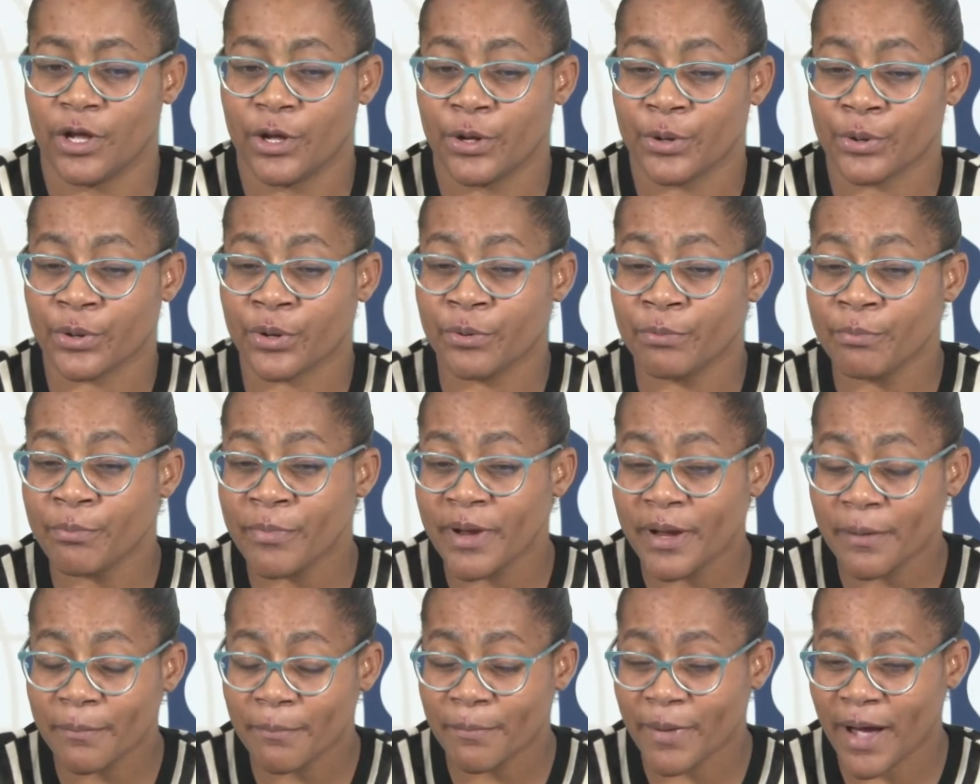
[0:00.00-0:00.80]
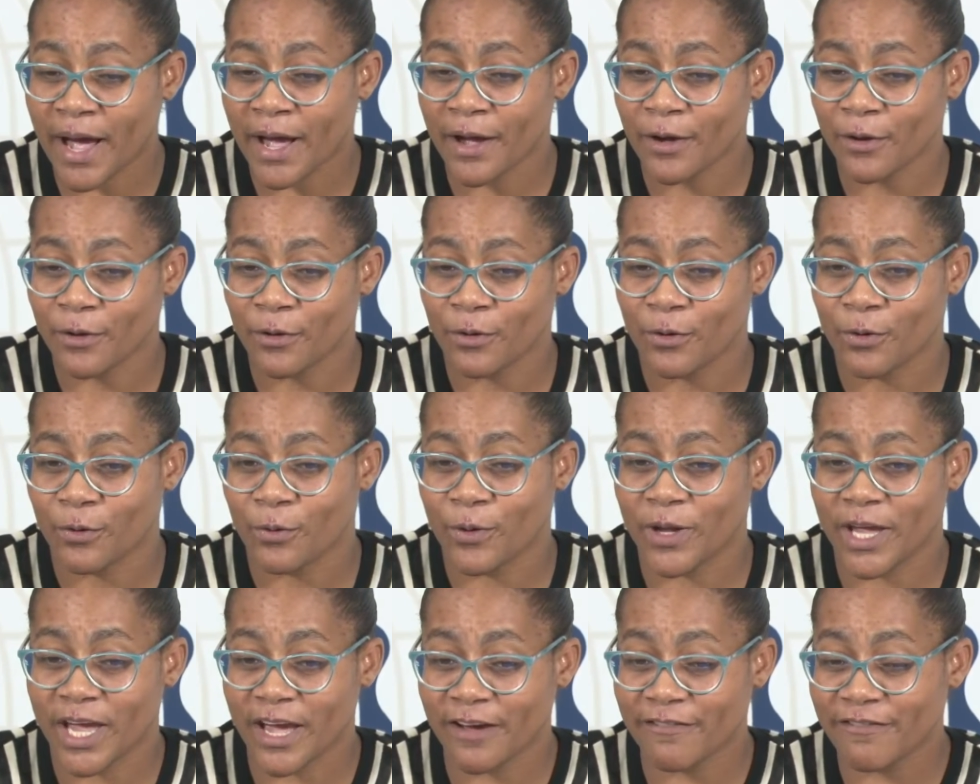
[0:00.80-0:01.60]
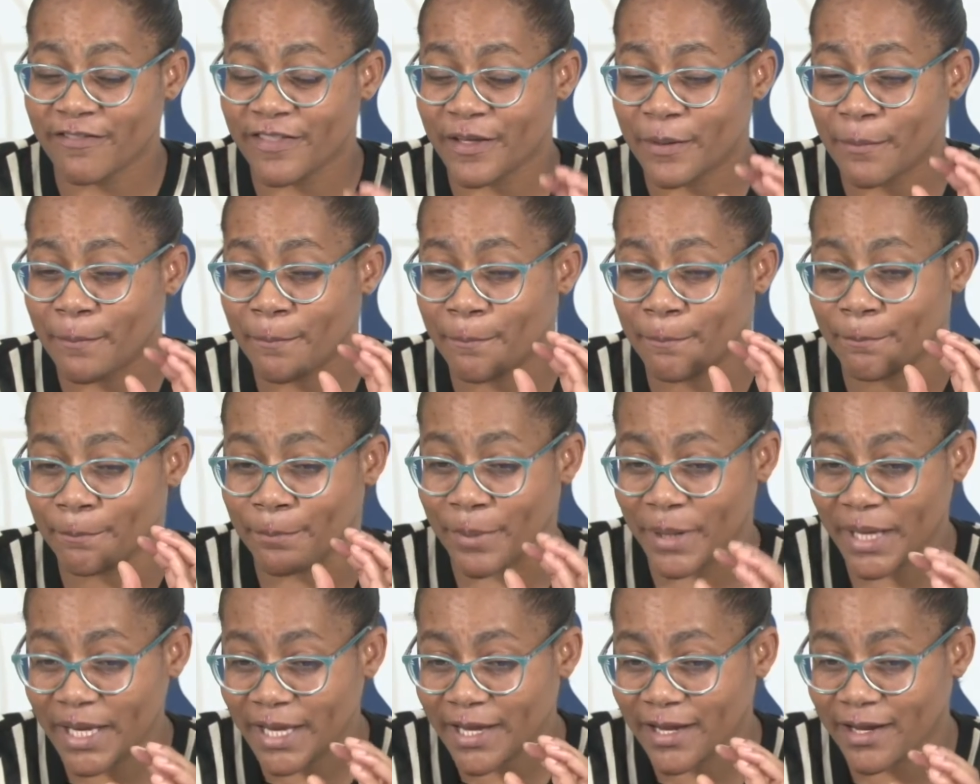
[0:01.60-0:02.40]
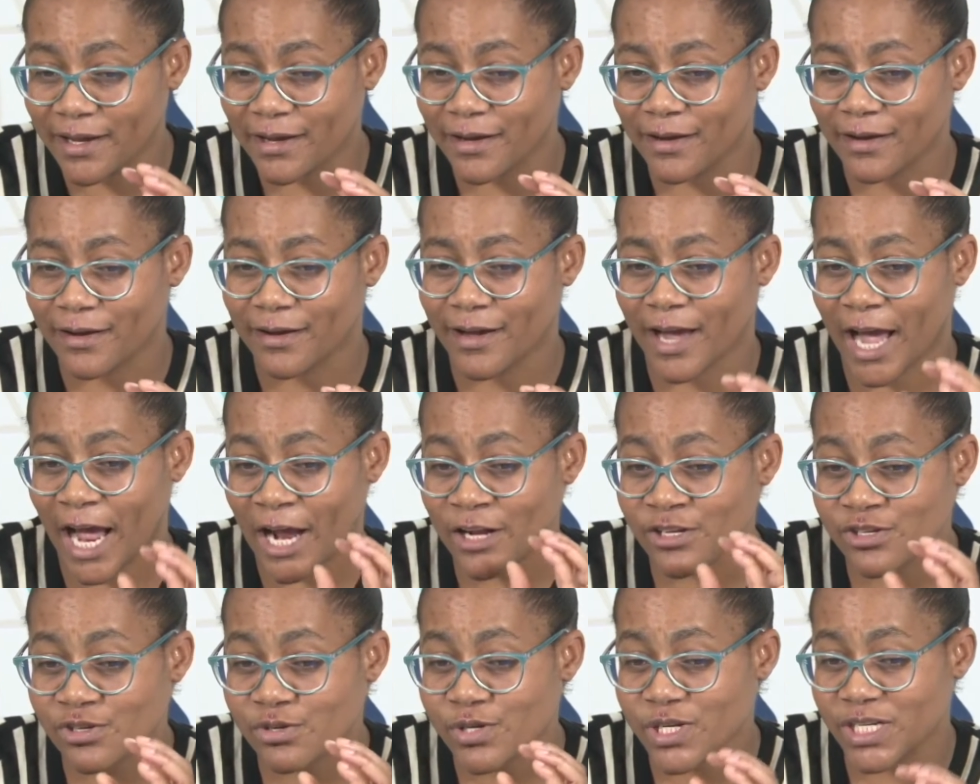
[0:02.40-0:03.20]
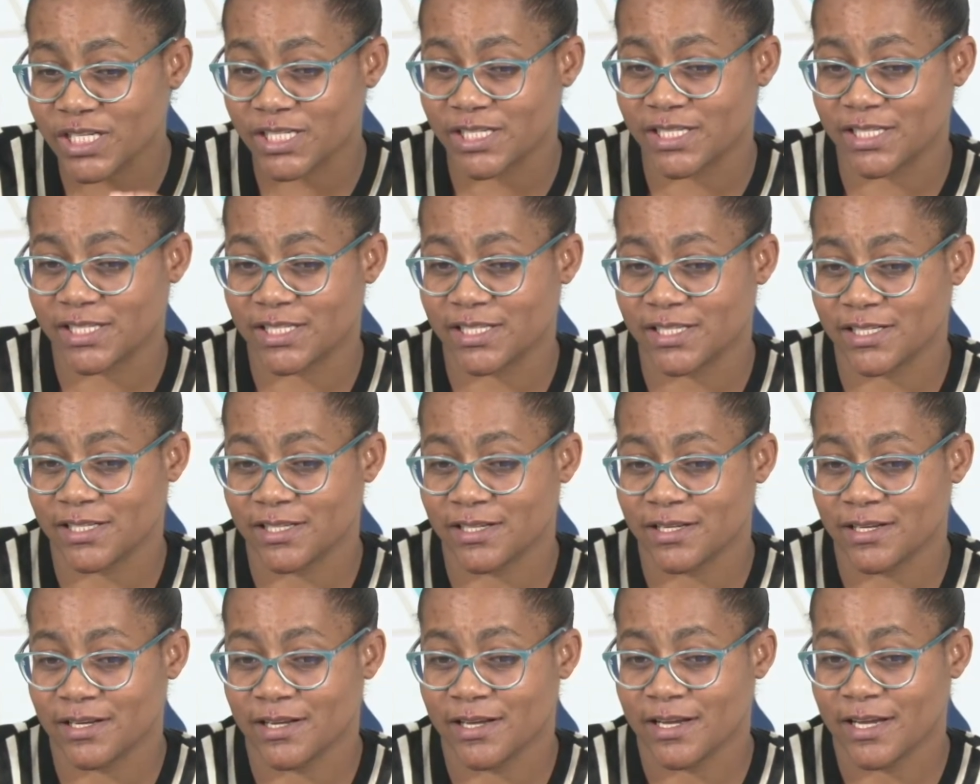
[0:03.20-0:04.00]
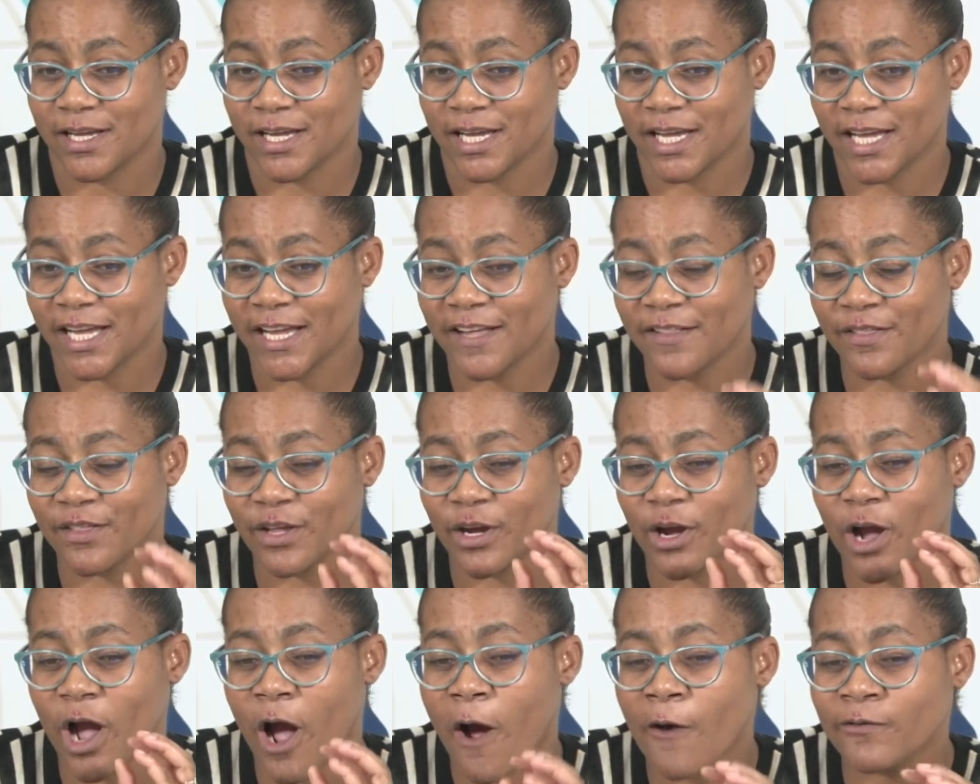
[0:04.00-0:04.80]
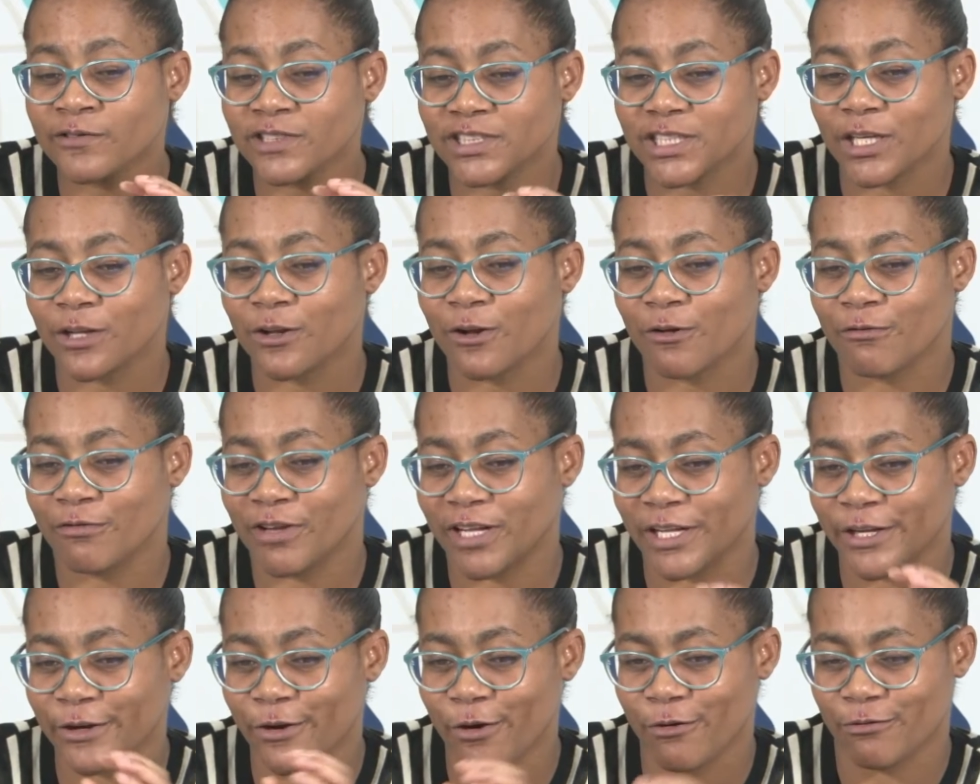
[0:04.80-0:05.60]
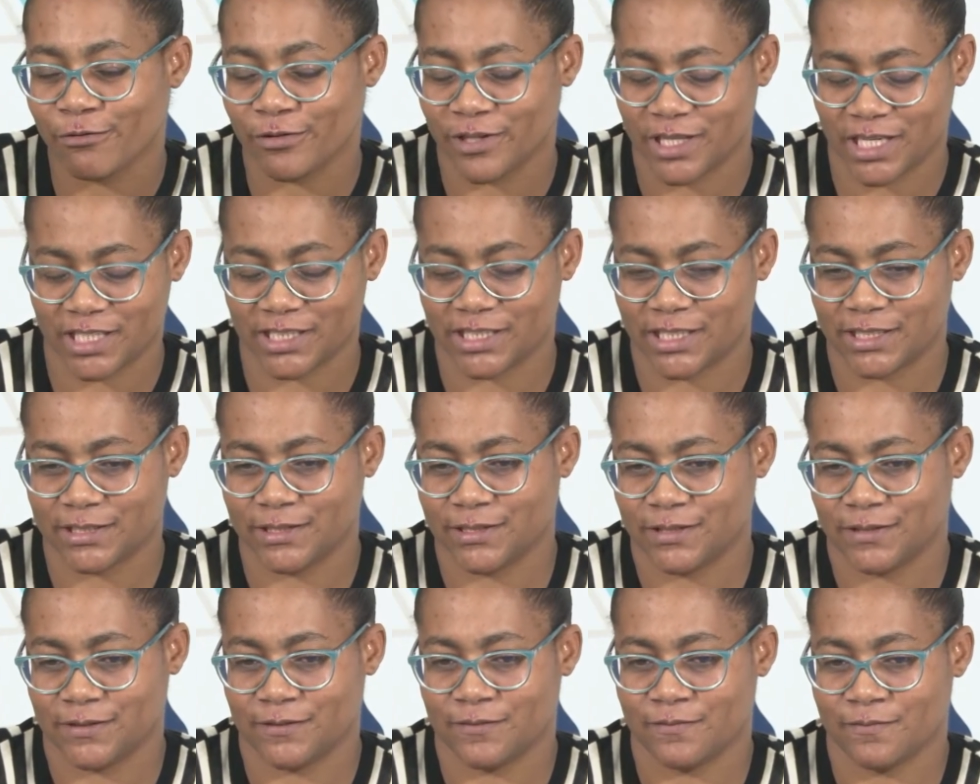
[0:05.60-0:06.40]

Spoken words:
Remember, we have the big countries in the Council of the League of Nations.